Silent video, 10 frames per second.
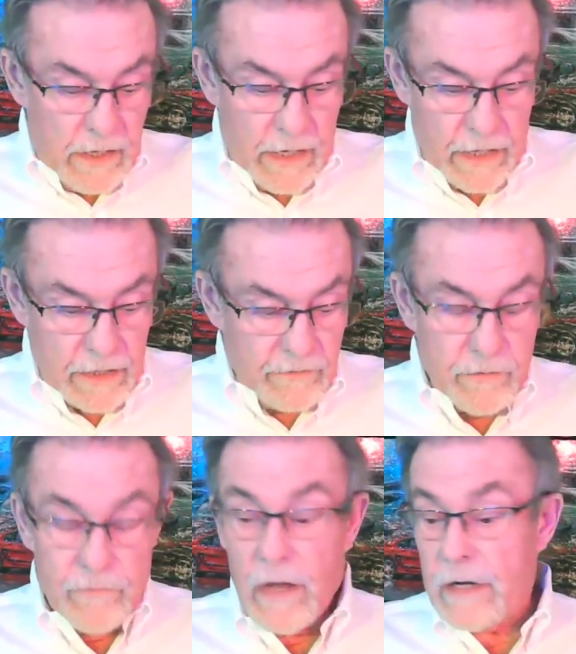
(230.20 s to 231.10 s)
And if
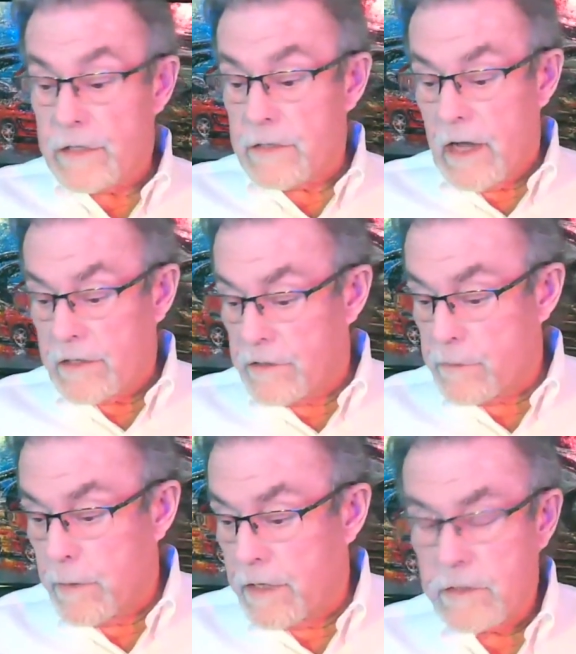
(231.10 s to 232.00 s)
you've got a stock
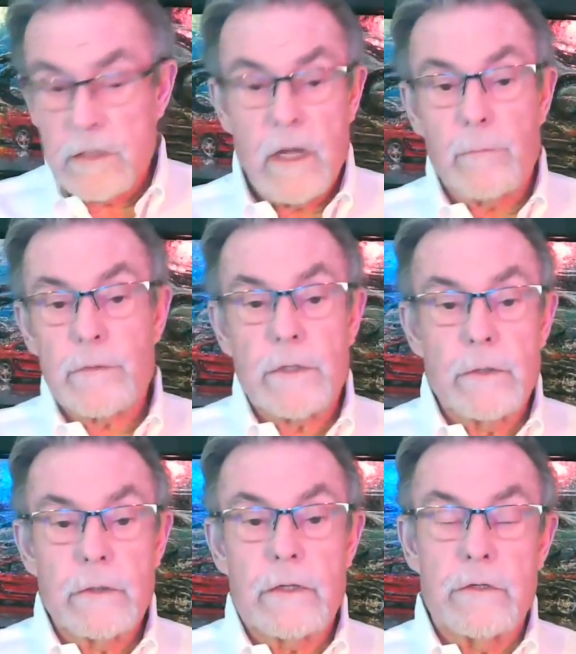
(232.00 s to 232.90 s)
suspension, I'm
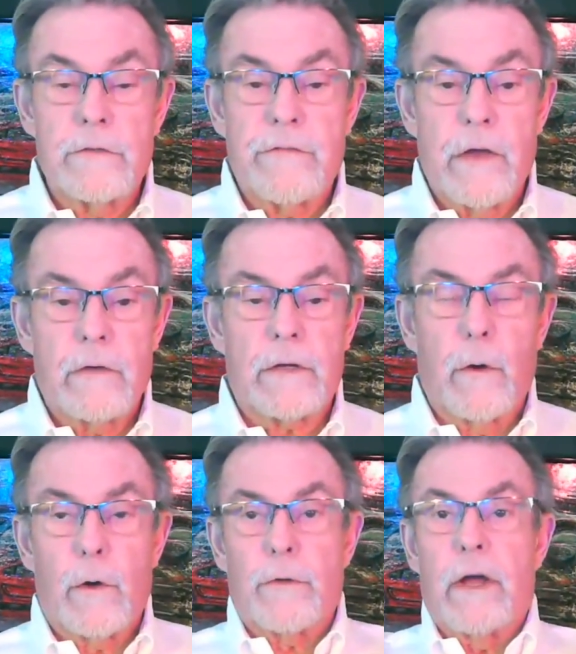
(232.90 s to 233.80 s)
sure that you felt
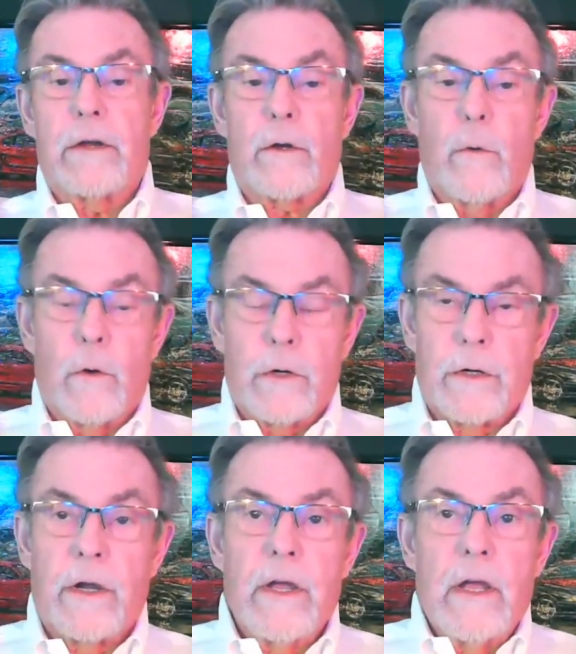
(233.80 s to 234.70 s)
going around the
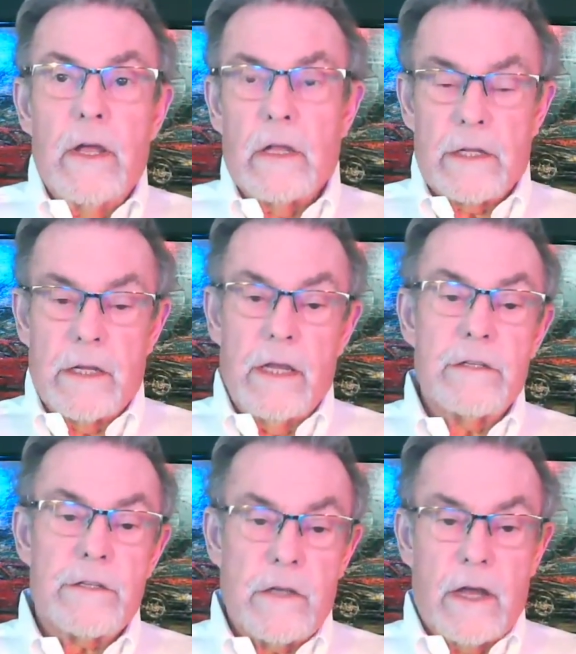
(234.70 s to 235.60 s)
corner like the
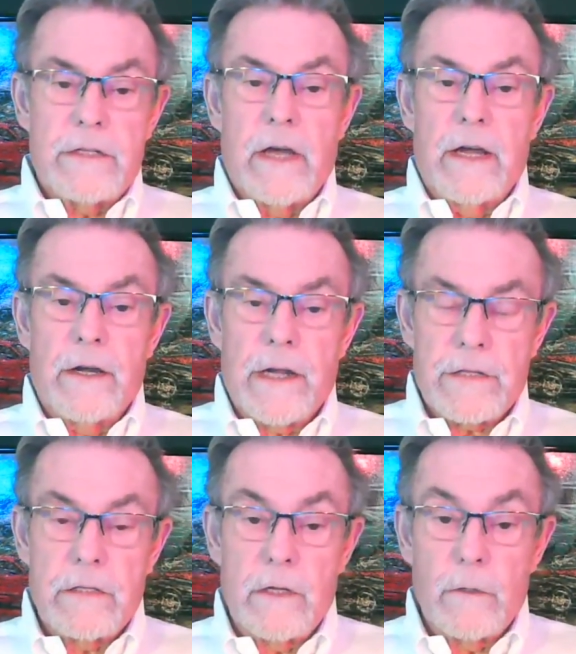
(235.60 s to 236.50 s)
inside tire
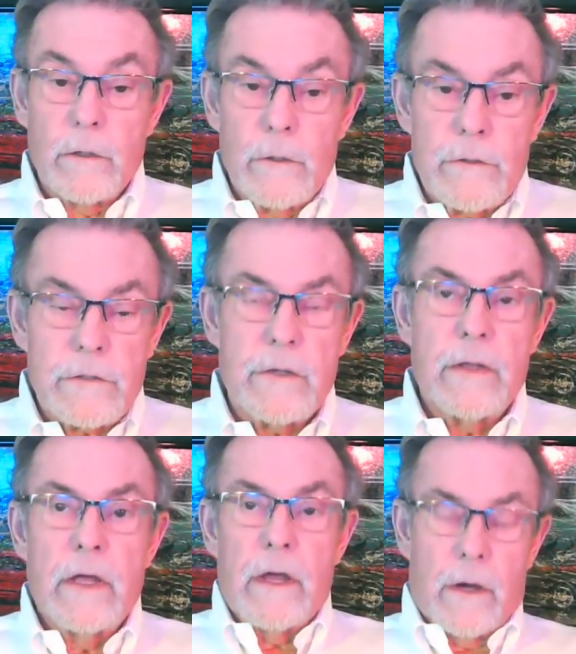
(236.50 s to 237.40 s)
gets a little loose
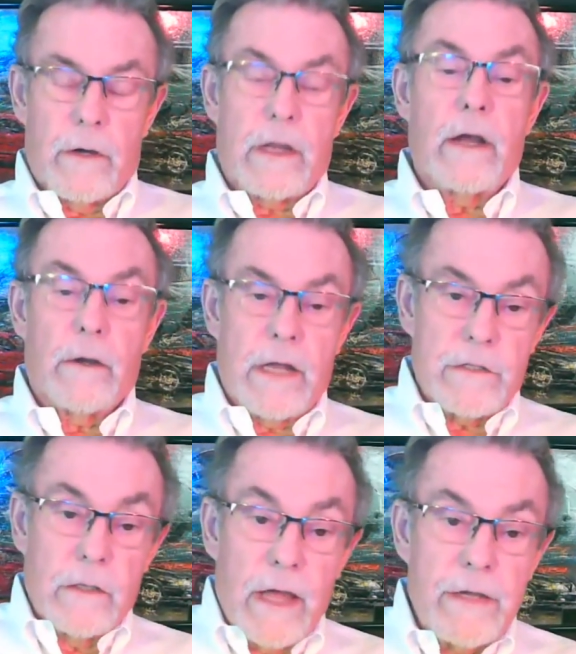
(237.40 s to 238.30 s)
or, or
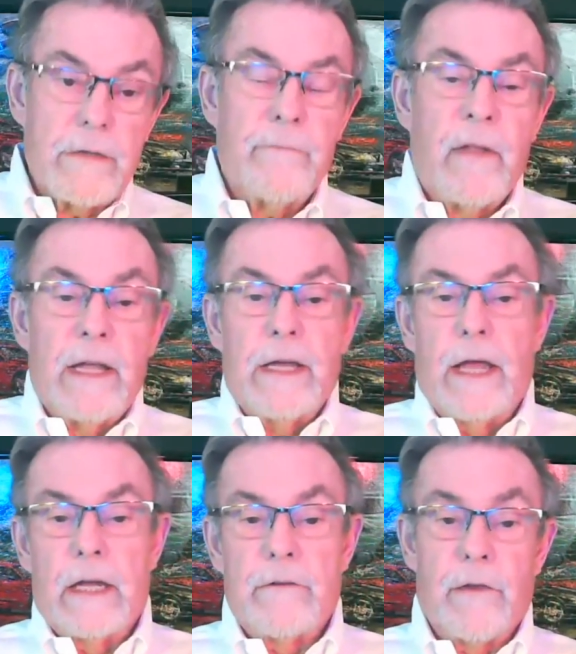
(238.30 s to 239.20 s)
gets light.
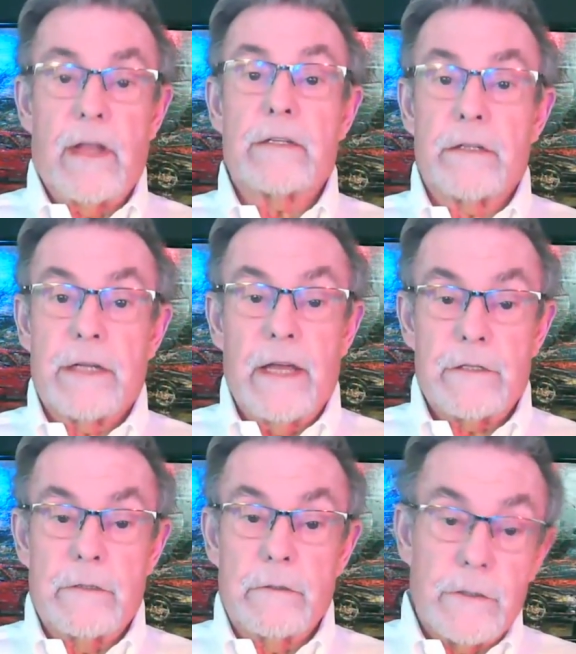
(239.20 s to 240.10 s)
And if you get to the
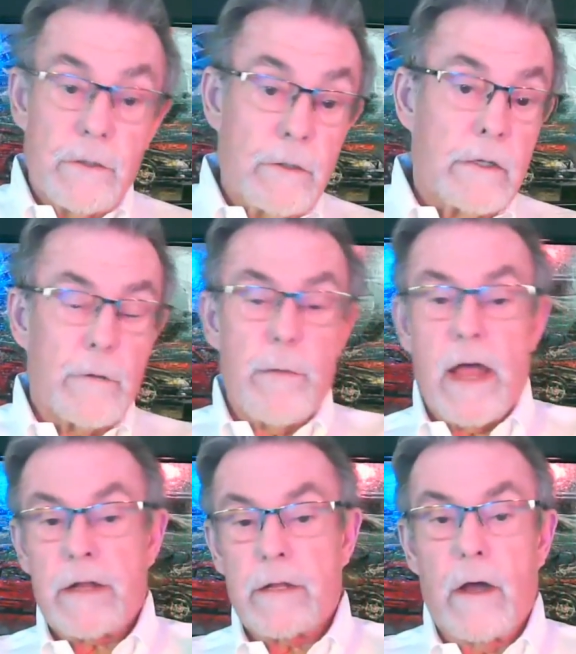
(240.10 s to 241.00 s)
gas too soon, the
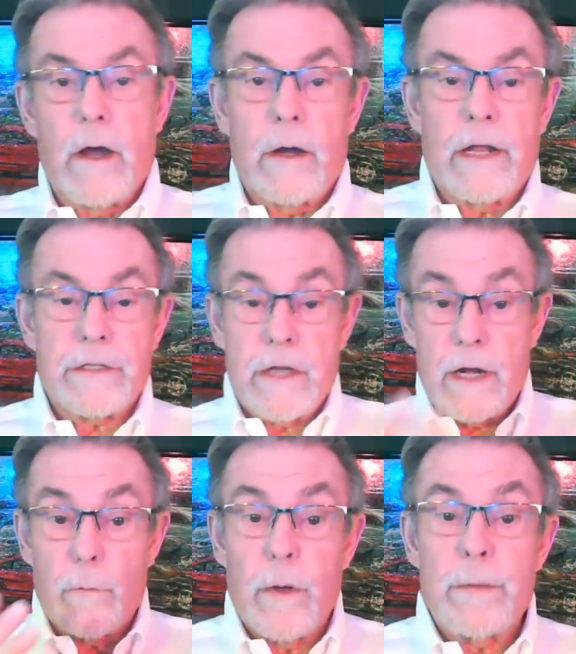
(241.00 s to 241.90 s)
back of the car gets
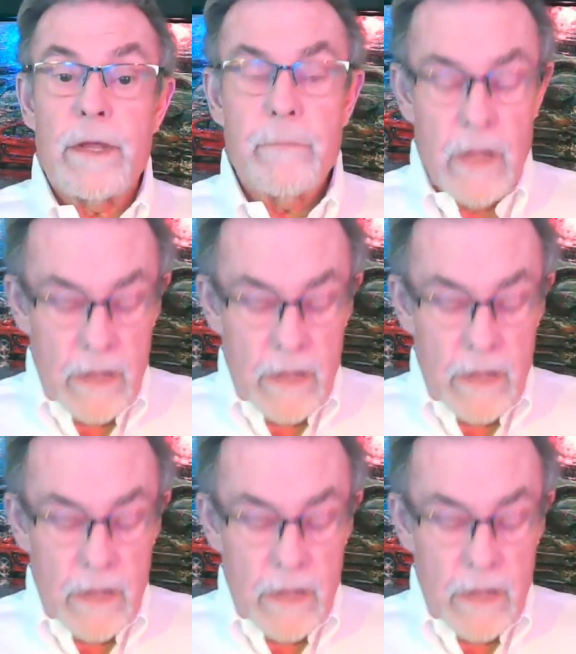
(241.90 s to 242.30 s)
kind of whippy.